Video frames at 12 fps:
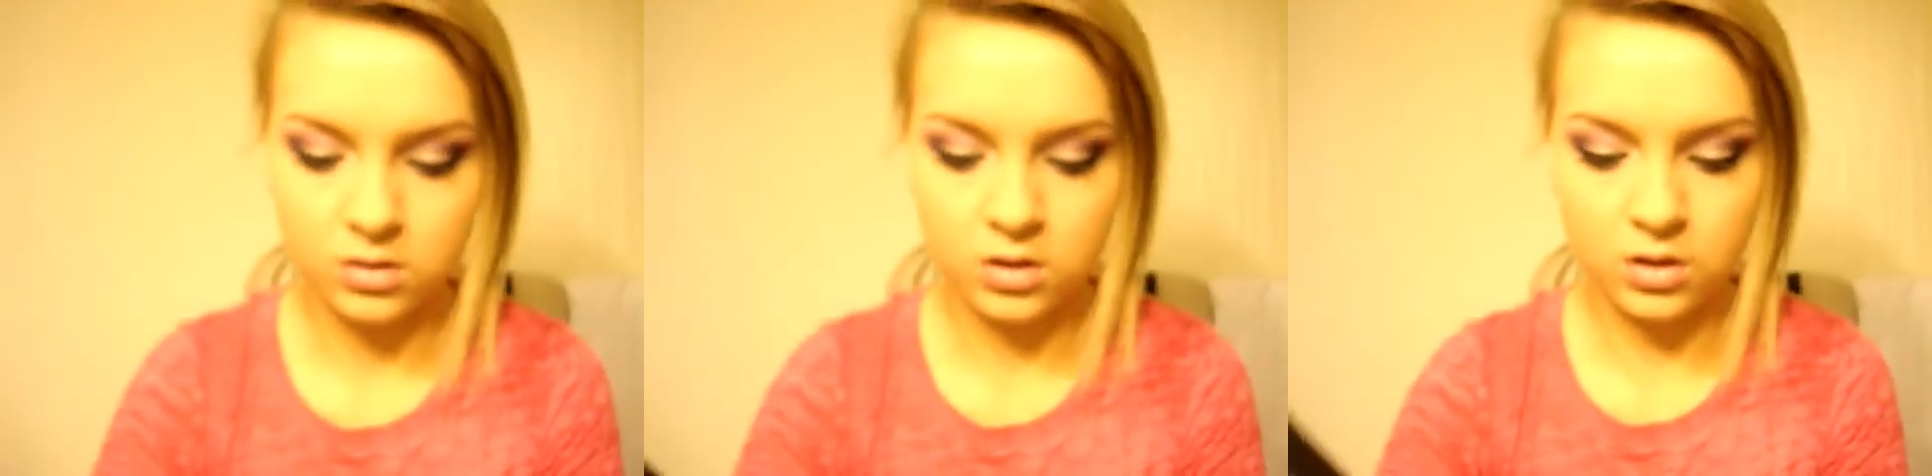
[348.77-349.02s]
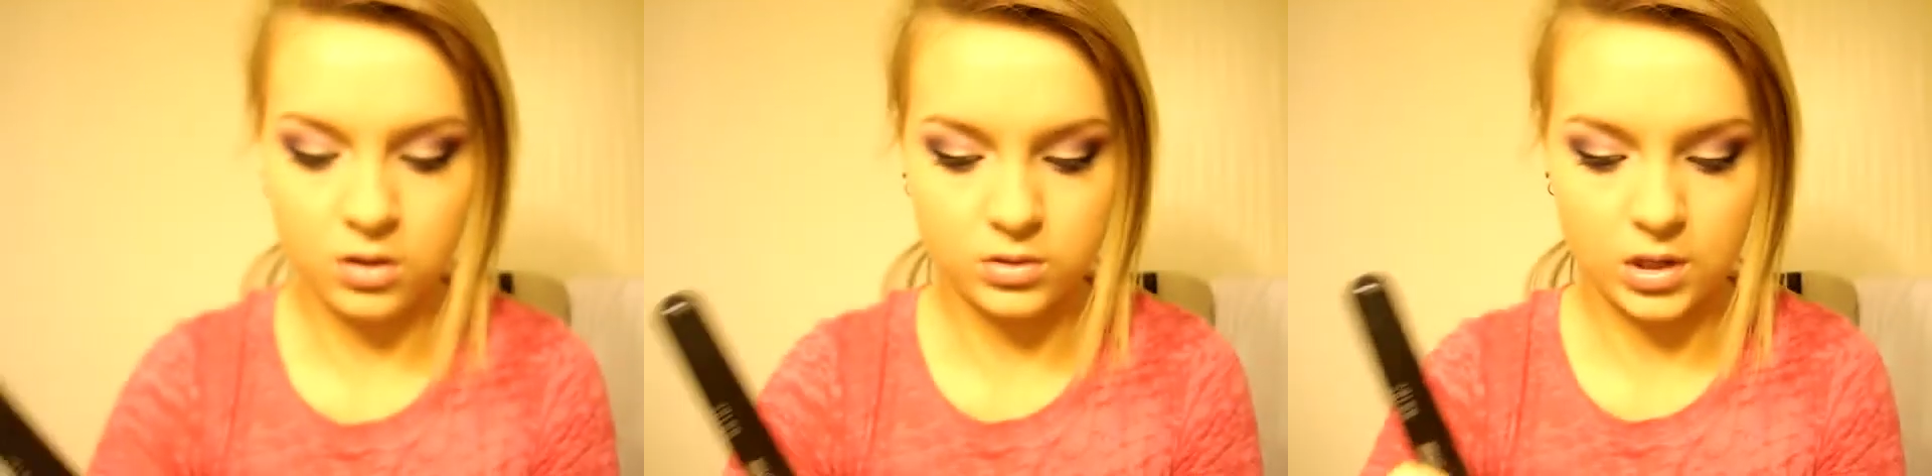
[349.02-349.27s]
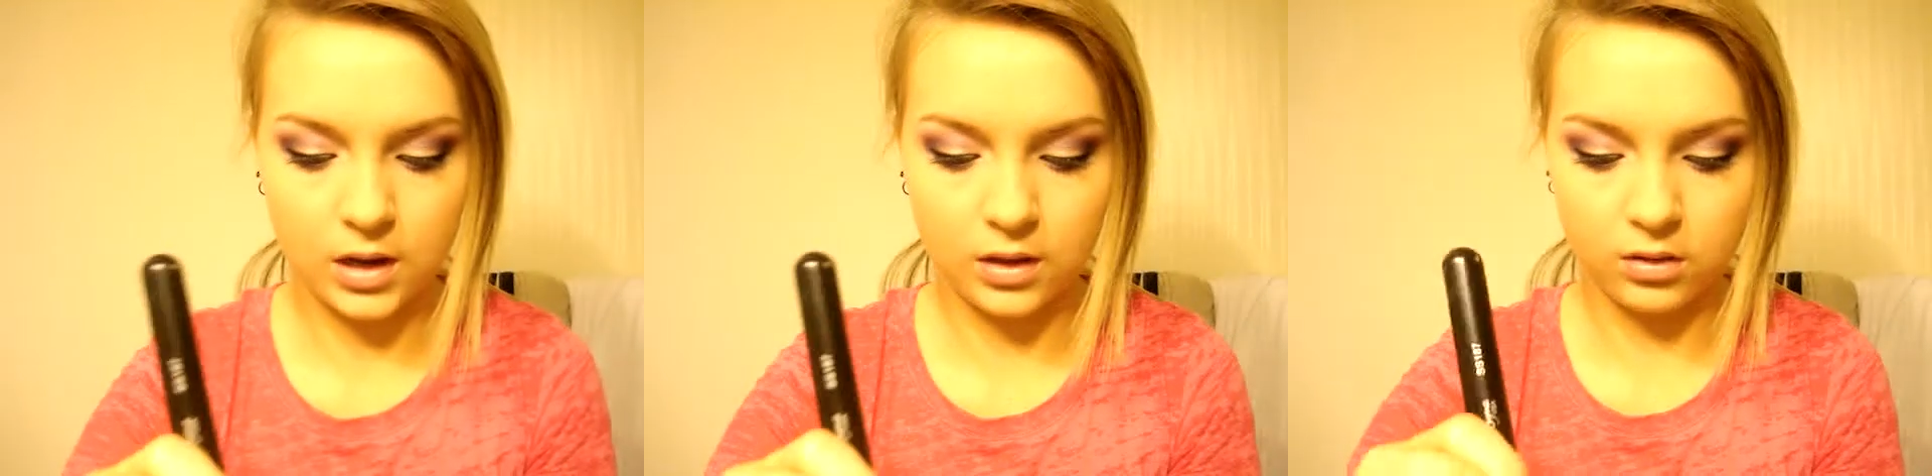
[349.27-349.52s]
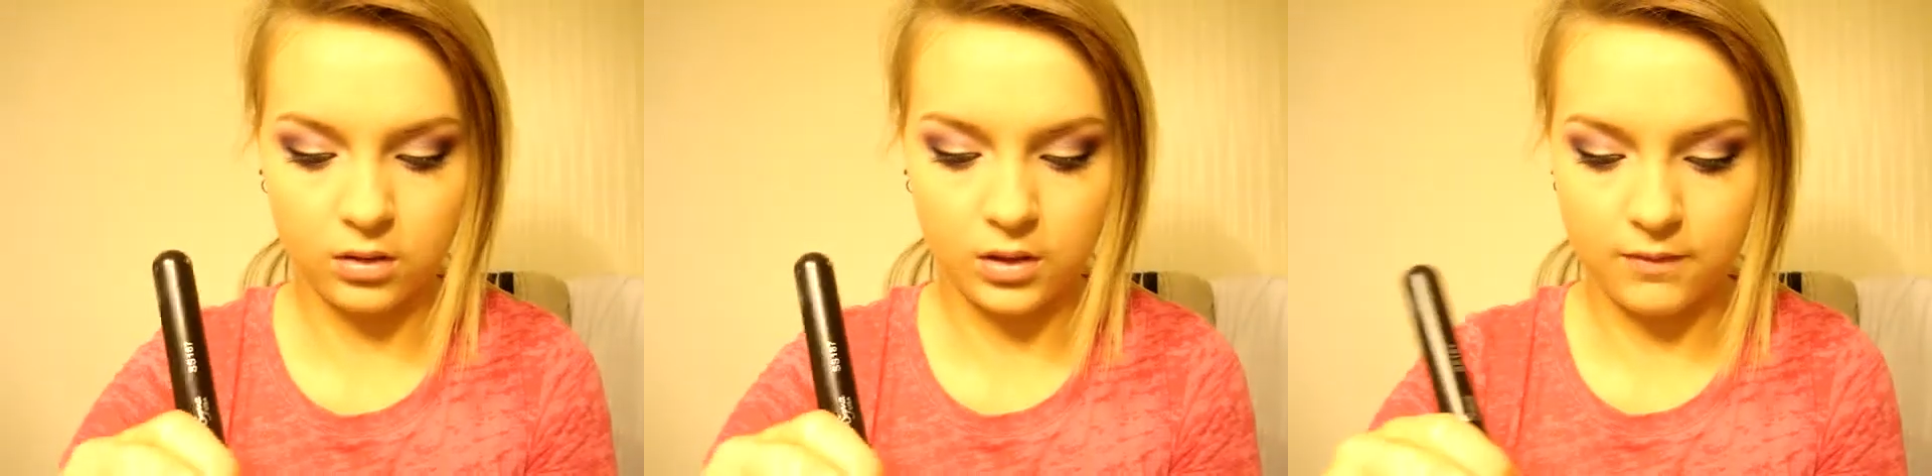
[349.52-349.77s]
Huge, and
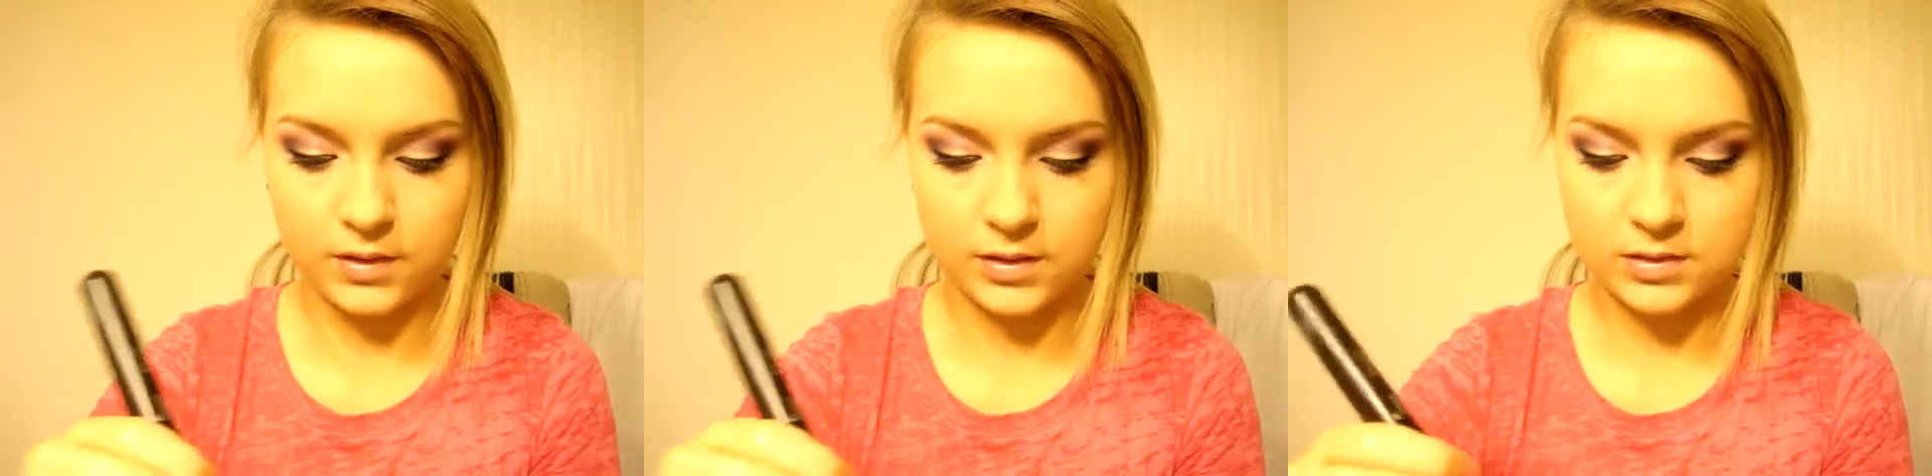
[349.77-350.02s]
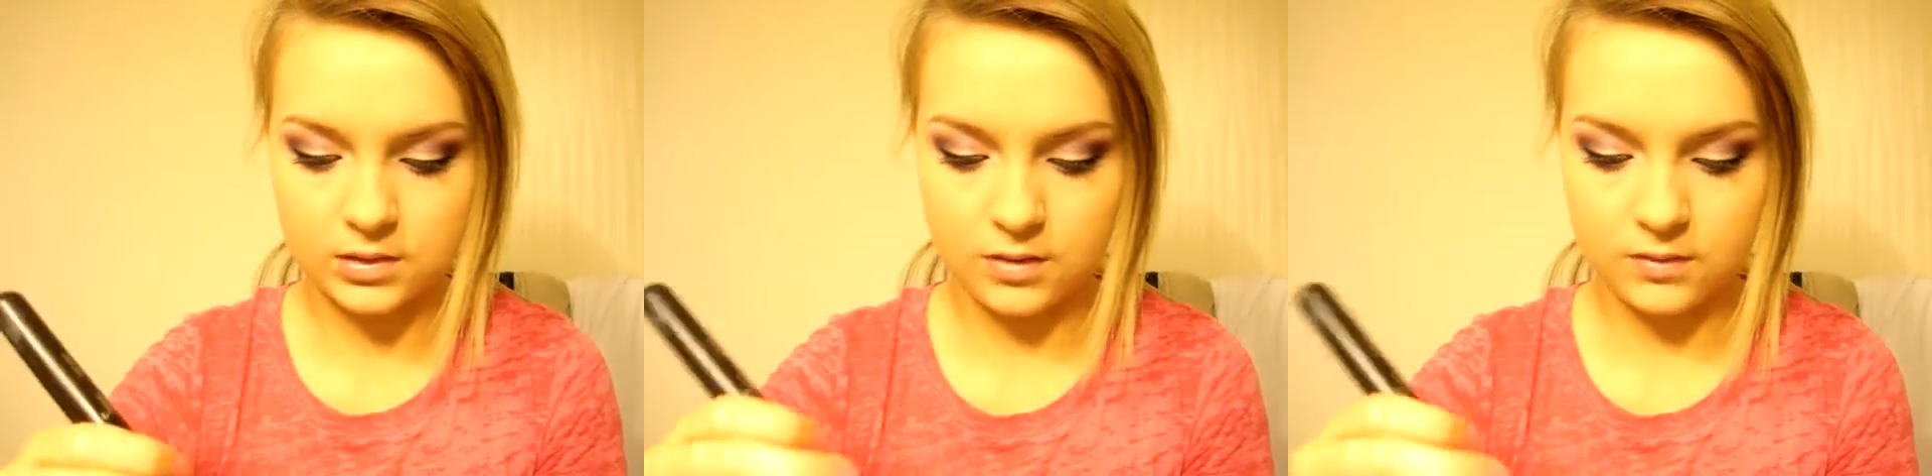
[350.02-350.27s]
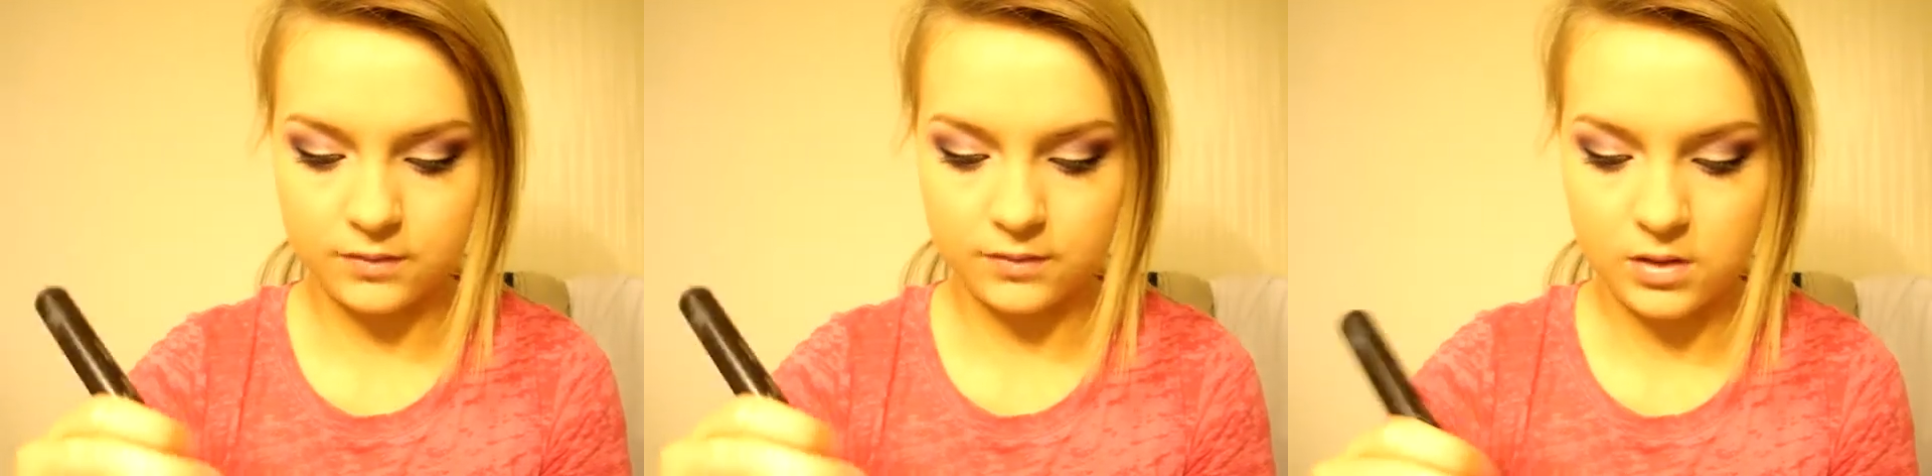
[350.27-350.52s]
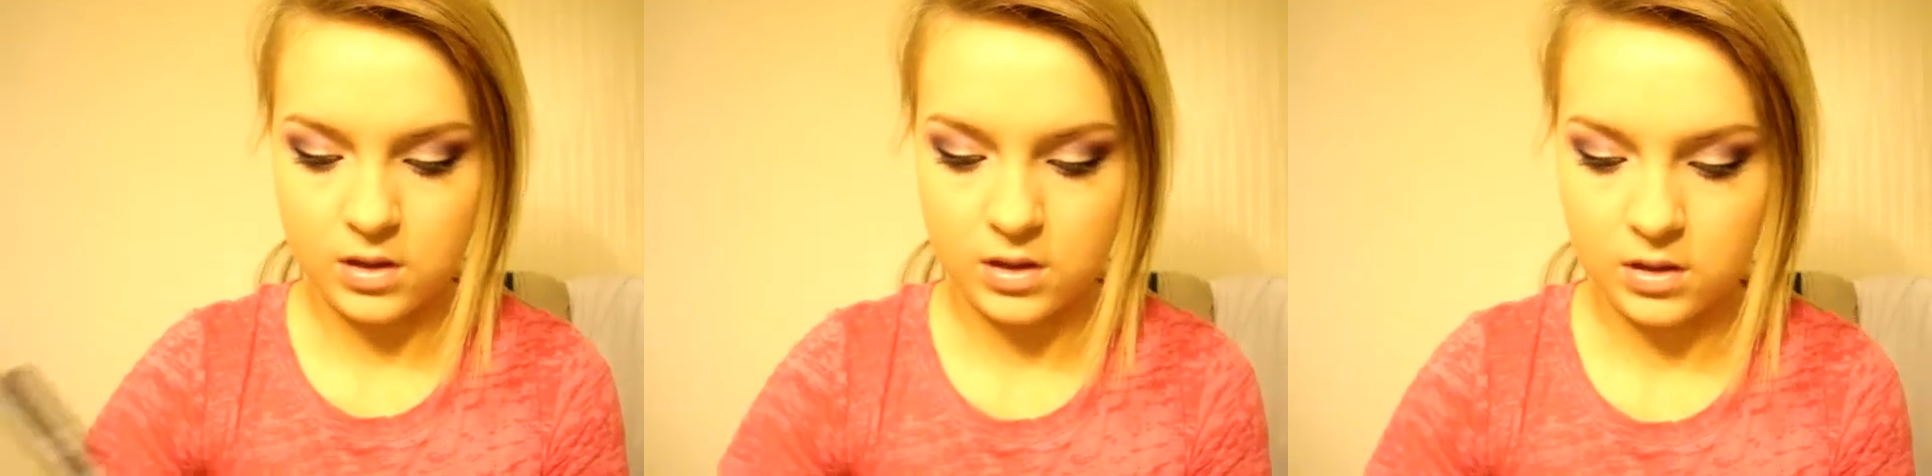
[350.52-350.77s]
I love this stuff.